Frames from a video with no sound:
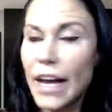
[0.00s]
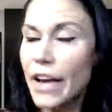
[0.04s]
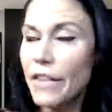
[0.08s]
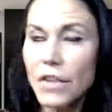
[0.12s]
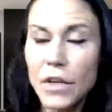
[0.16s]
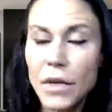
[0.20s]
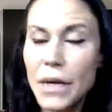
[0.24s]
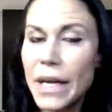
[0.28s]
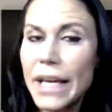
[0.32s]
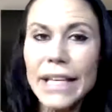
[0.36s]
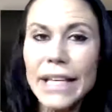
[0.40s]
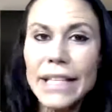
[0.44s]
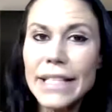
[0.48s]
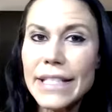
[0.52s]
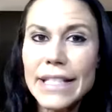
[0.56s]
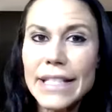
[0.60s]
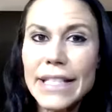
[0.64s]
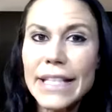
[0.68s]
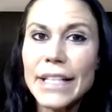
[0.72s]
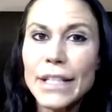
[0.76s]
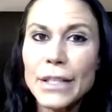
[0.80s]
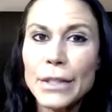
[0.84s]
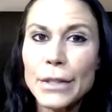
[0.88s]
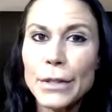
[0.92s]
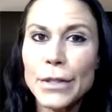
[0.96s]
If you can't
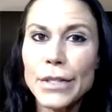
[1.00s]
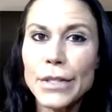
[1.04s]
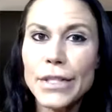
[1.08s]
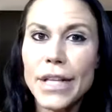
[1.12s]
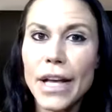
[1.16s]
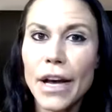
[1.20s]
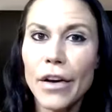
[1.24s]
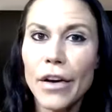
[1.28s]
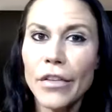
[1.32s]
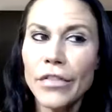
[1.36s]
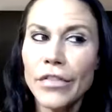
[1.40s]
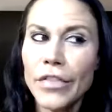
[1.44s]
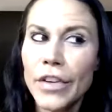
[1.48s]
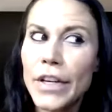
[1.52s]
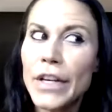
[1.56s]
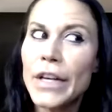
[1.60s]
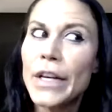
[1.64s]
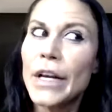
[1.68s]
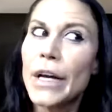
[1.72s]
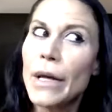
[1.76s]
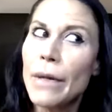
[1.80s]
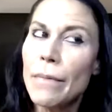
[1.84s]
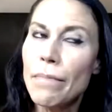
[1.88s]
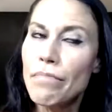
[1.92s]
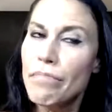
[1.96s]
see it in yourself,
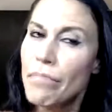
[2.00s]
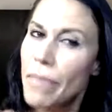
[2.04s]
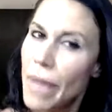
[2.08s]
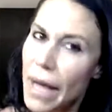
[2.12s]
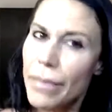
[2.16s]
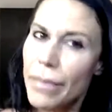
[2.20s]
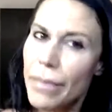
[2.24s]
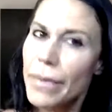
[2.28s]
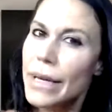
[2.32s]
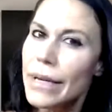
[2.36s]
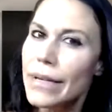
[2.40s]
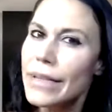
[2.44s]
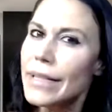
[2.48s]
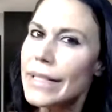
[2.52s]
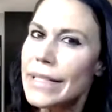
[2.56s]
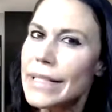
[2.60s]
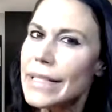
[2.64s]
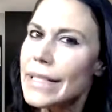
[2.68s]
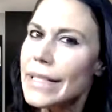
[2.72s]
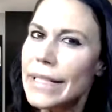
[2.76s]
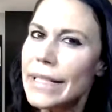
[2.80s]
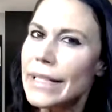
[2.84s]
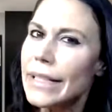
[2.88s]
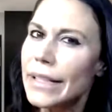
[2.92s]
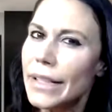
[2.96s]
maybe you can
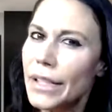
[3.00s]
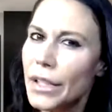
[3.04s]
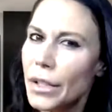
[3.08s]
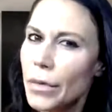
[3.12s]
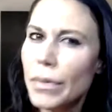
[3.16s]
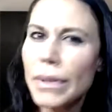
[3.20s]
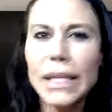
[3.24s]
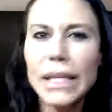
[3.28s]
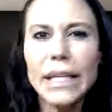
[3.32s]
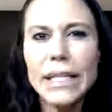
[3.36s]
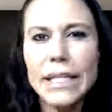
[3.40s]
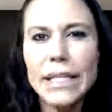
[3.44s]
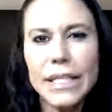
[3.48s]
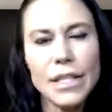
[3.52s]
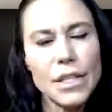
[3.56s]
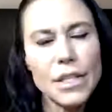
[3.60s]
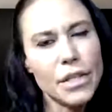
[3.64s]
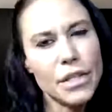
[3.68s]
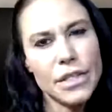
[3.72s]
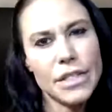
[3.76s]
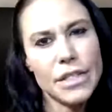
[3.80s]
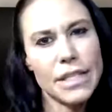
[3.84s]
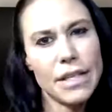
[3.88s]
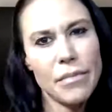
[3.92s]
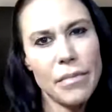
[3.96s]
see it a little bit easier
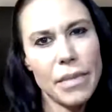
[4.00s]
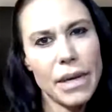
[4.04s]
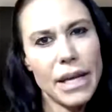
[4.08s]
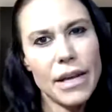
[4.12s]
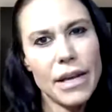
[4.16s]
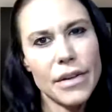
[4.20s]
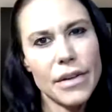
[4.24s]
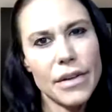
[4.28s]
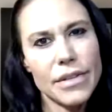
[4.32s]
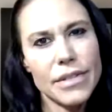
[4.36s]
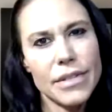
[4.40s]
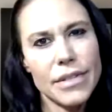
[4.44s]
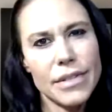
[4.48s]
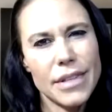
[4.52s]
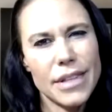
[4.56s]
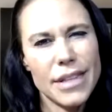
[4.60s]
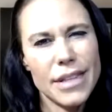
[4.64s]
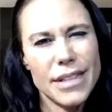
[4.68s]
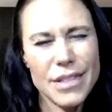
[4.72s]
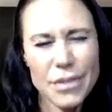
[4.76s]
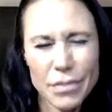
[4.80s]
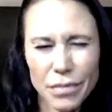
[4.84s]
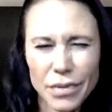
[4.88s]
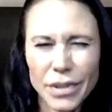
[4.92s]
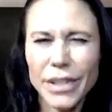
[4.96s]
in somebody else.
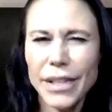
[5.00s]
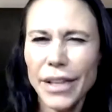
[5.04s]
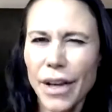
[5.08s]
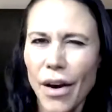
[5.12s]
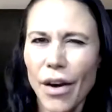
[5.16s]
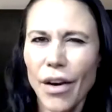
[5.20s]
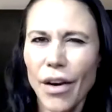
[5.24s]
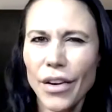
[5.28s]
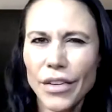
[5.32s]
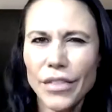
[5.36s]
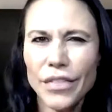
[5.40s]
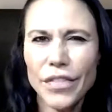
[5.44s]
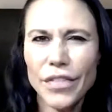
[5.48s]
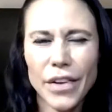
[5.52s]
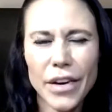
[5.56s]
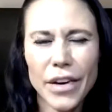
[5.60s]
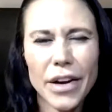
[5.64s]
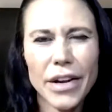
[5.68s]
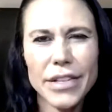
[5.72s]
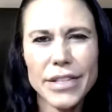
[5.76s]
It's really hard for